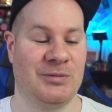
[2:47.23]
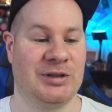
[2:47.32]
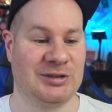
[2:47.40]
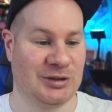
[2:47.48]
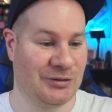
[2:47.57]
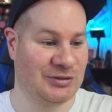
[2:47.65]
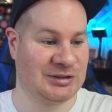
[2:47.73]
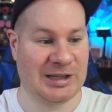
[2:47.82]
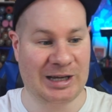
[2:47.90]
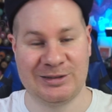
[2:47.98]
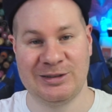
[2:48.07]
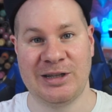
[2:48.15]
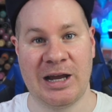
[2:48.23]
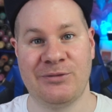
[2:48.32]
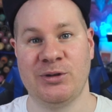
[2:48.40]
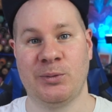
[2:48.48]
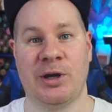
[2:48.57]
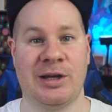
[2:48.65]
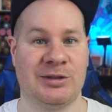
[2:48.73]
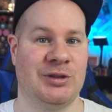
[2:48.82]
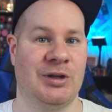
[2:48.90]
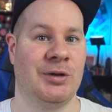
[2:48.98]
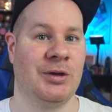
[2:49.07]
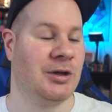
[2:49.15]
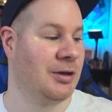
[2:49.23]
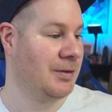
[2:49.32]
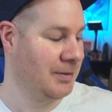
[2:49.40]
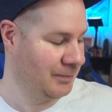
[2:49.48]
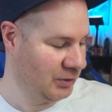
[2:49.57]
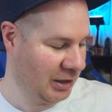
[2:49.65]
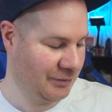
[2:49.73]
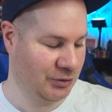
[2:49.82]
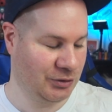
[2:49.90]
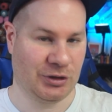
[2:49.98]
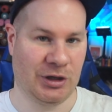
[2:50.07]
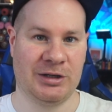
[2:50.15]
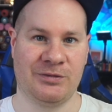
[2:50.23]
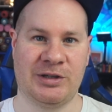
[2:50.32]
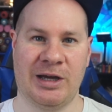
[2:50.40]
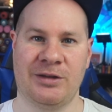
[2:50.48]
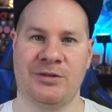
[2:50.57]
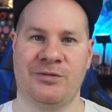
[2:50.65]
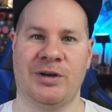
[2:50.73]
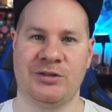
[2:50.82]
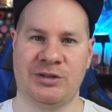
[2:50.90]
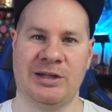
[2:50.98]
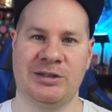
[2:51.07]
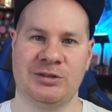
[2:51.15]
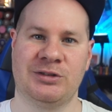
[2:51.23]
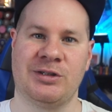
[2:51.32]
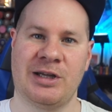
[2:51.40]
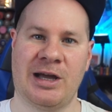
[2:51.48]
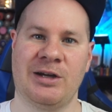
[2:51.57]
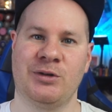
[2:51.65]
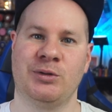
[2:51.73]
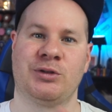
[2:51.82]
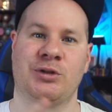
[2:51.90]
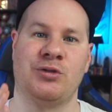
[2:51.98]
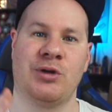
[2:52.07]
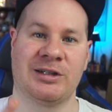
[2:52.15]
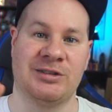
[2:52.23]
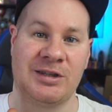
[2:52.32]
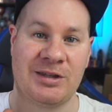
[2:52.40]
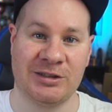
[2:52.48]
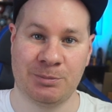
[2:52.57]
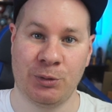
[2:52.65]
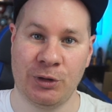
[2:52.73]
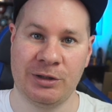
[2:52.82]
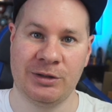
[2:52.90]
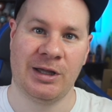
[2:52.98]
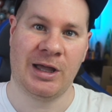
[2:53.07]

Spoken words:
There's stuff scattered everywhere, so yeah, if you can kind of get the foundations and the angles correct at this point,